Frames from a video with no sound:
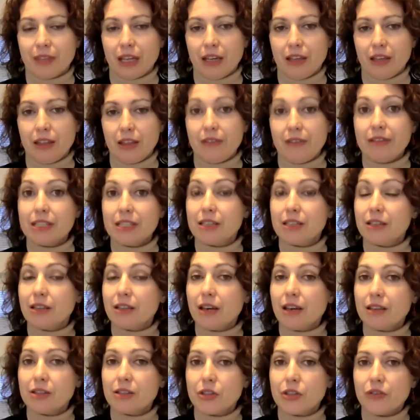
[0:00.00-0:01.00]
The reason they
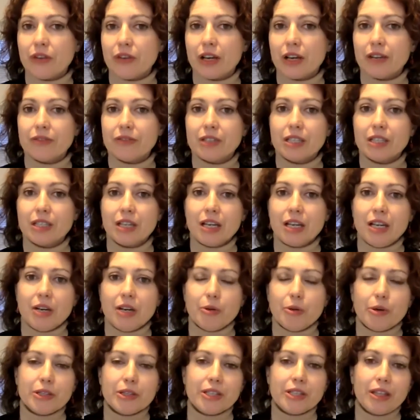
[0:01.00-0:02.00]
survived
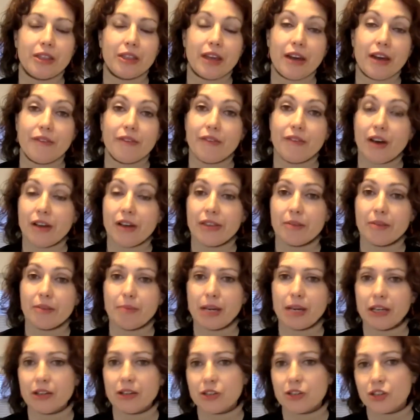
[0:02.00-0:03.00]
was that their father
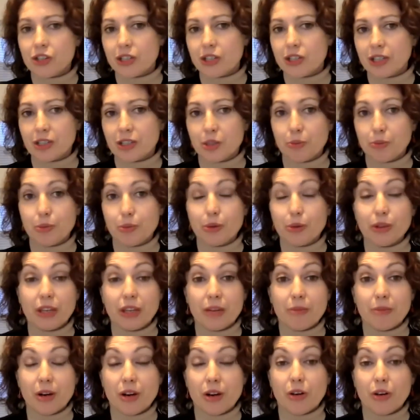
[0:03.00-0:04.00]
managed to put
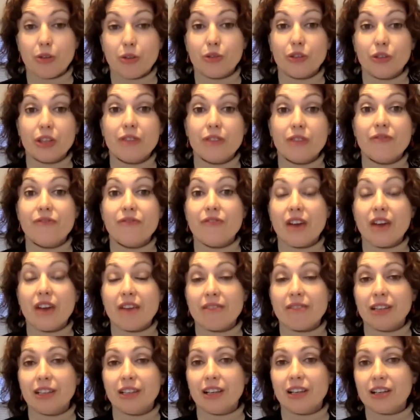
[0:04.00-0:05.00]
them on the
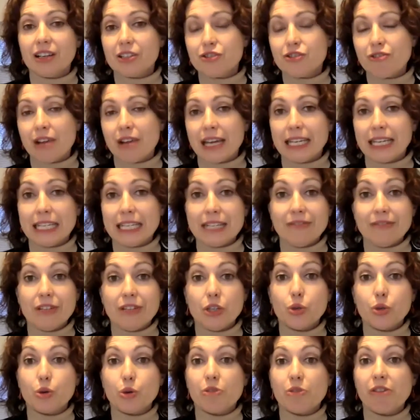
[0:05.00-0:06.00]
very last train leaving
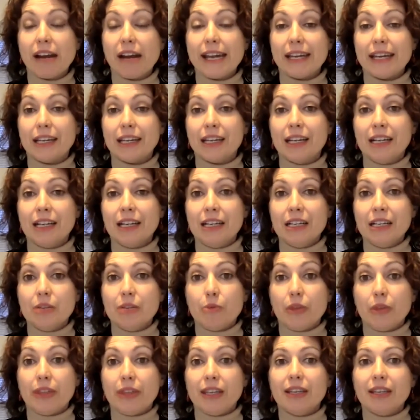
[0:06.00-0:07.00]
Ukraine
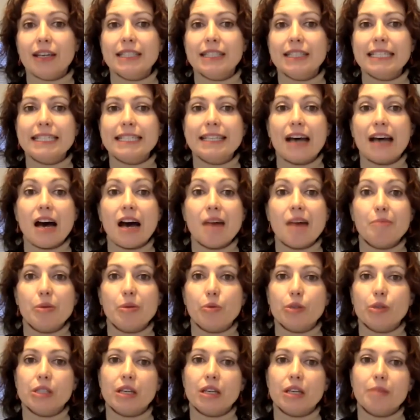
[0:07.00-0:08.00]
when the Nazis' army
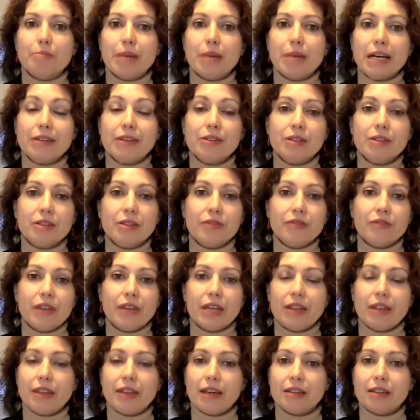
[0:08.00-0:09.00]
was about to
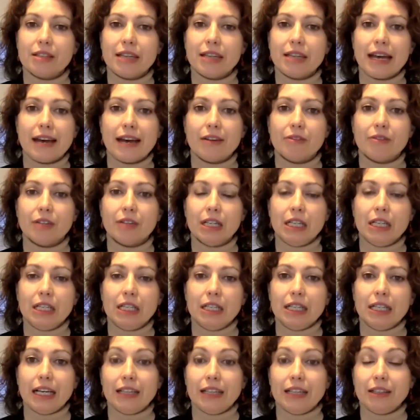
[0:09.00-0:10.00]
invade their town,
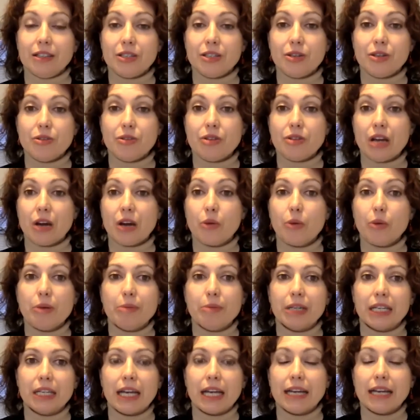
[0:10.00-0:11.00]
and the two young
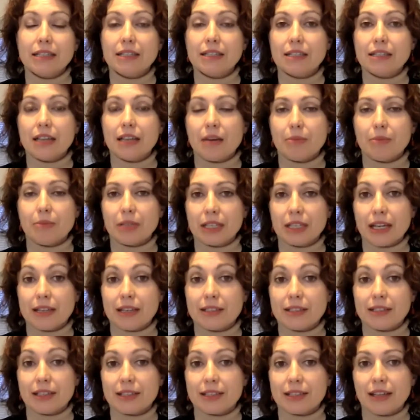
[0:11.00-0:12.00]
women ended up in
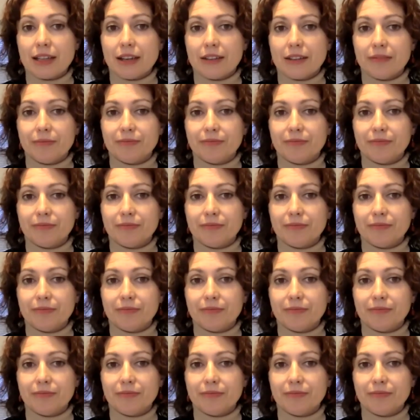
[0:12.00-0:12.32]
Kazakhstan.